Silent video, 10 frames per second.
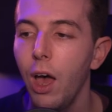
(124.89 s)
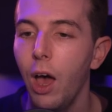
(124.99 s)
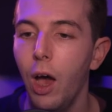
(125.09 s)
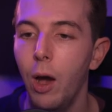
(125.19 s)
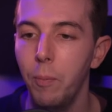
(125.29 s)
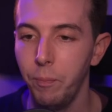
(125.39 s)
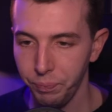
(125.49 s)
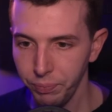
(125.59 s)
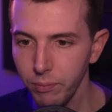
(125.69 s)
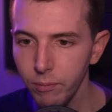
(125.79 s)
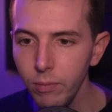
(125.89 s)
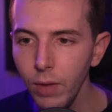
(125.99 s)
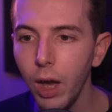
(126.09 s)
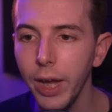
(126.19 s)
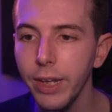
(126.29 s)
I
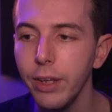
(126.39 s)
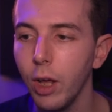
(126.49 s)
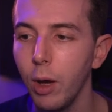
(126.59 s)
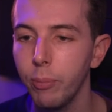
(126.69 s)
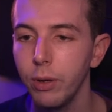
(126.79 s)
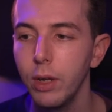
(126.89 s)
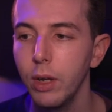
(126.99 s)
ended up